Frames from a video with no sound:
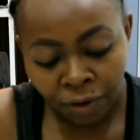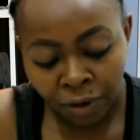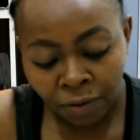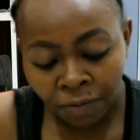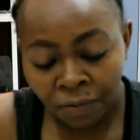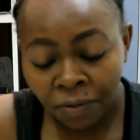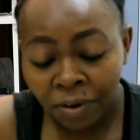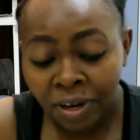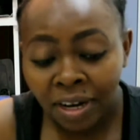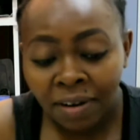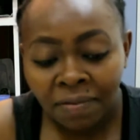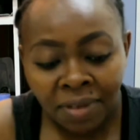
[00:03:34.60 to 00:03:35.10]

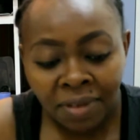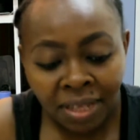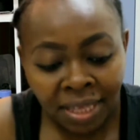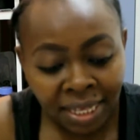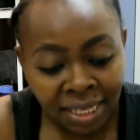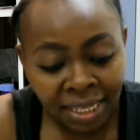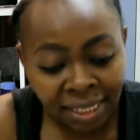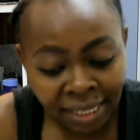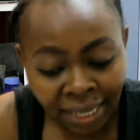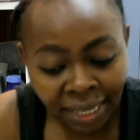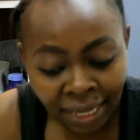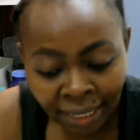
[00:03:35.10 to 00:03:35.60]
wherever they're
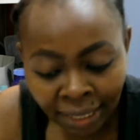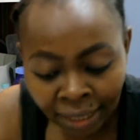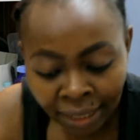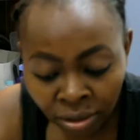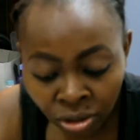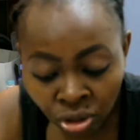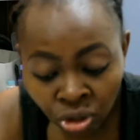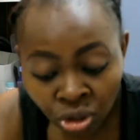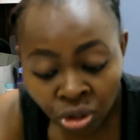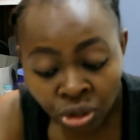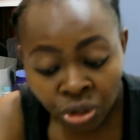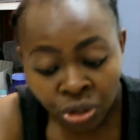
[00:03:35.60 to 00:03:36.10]
selling
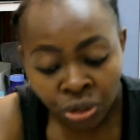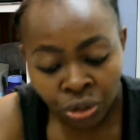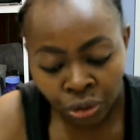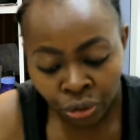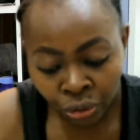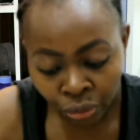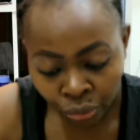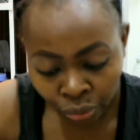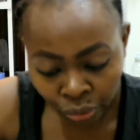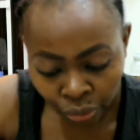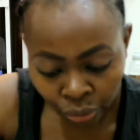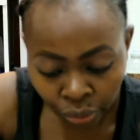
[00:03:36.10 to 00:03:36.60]
to
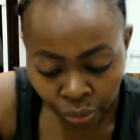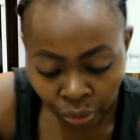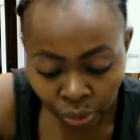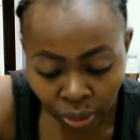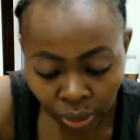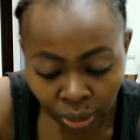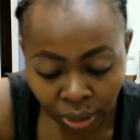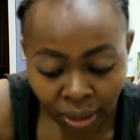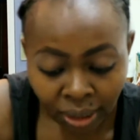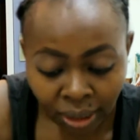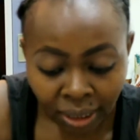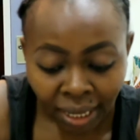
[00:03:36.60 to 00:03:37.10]
you
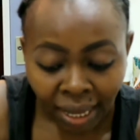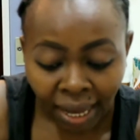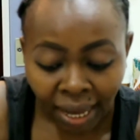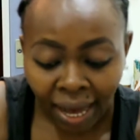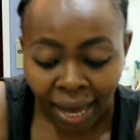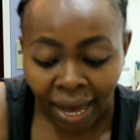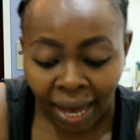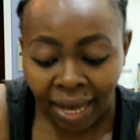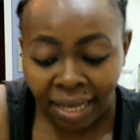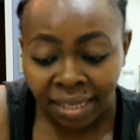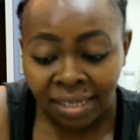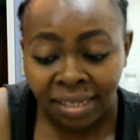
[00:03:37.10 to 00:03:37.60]

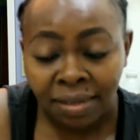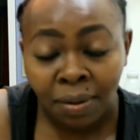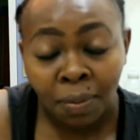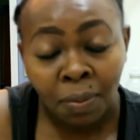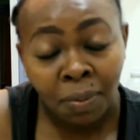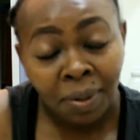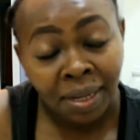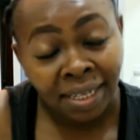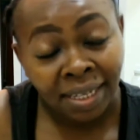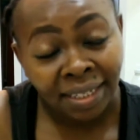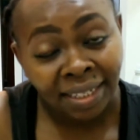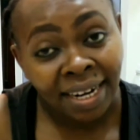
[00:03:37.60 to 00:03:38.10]
has a
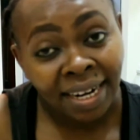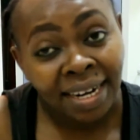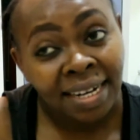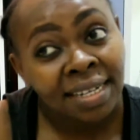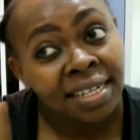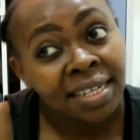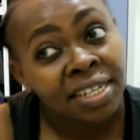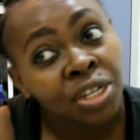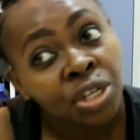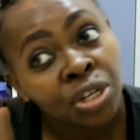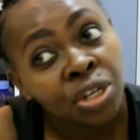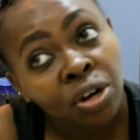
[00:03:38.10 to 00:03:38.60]

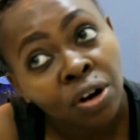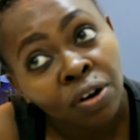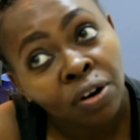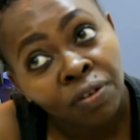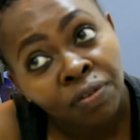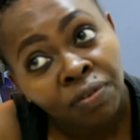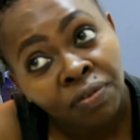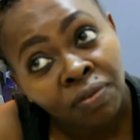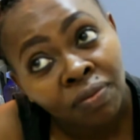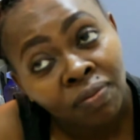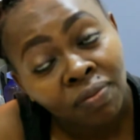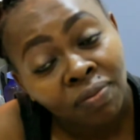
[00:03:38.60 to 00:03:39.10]
warranty of
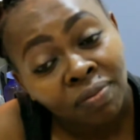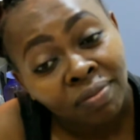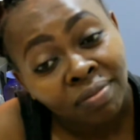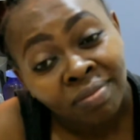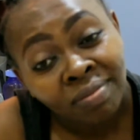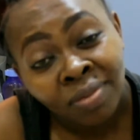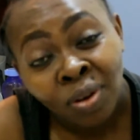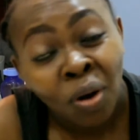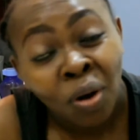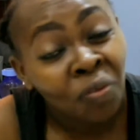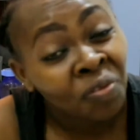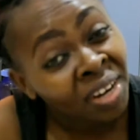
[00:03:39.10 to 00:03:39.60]

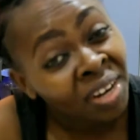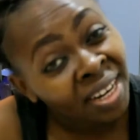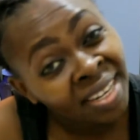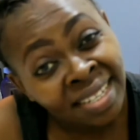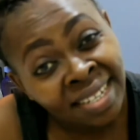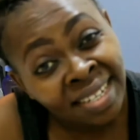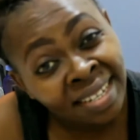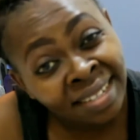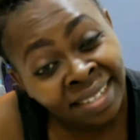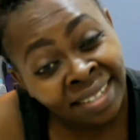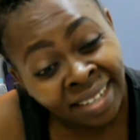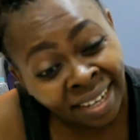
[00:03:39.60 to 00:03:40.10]

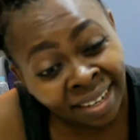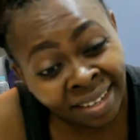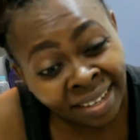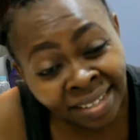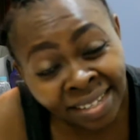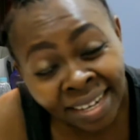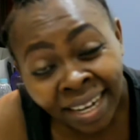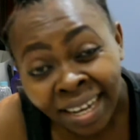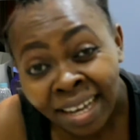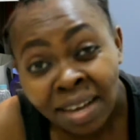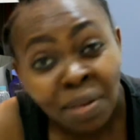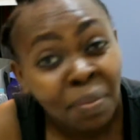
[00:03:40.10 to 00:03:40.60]
19 days,
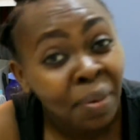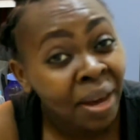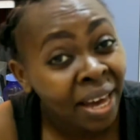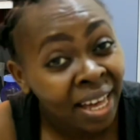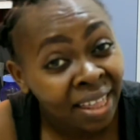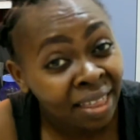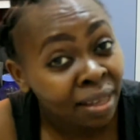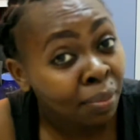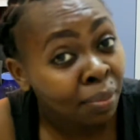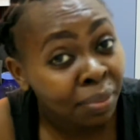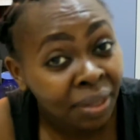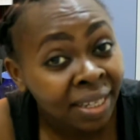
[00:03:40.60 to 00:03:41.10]
like my
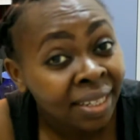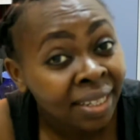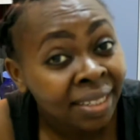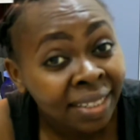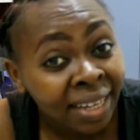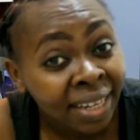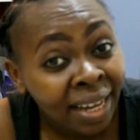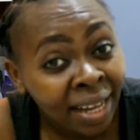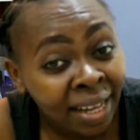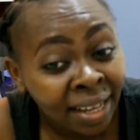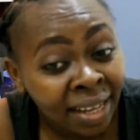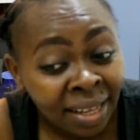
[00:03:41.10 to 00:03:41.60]
other
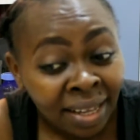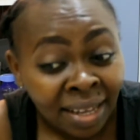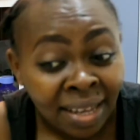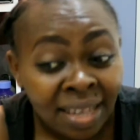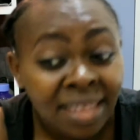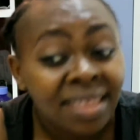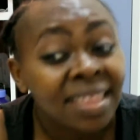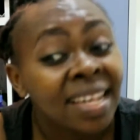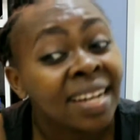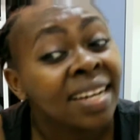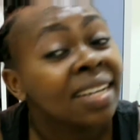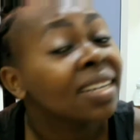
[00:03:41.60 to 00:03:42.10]
blender,
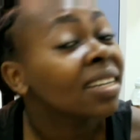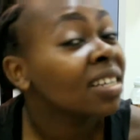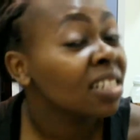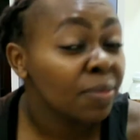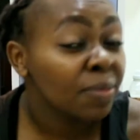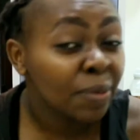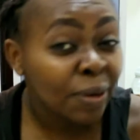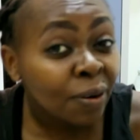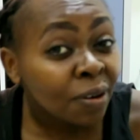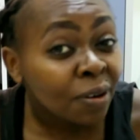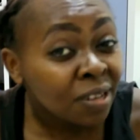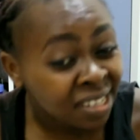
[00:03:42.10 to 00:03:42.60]
then it is
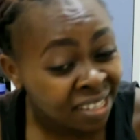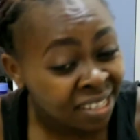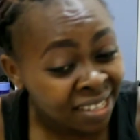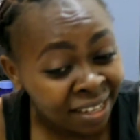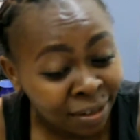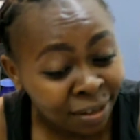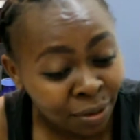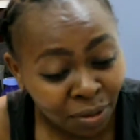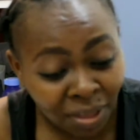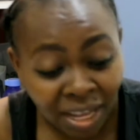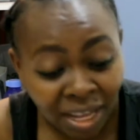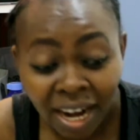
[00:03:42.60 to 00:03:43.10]
because they
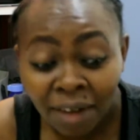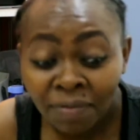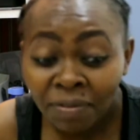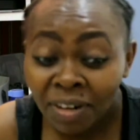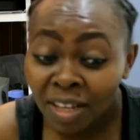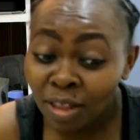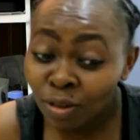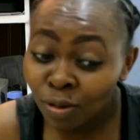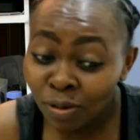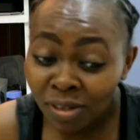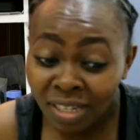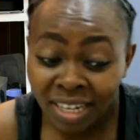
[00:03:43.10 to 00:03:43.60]
know that after
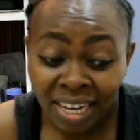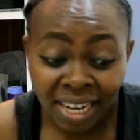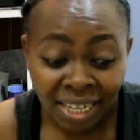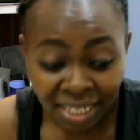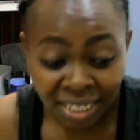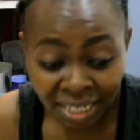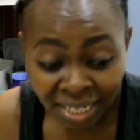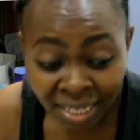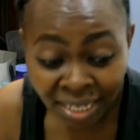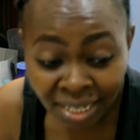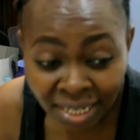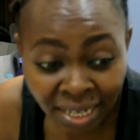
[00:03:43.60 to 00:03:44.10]
those
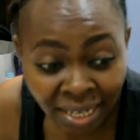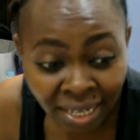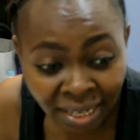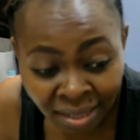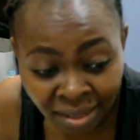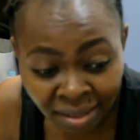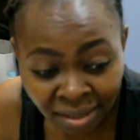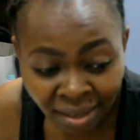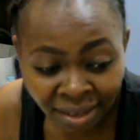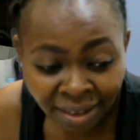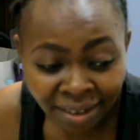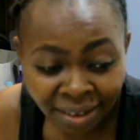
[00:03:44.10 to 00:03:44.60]
19 days,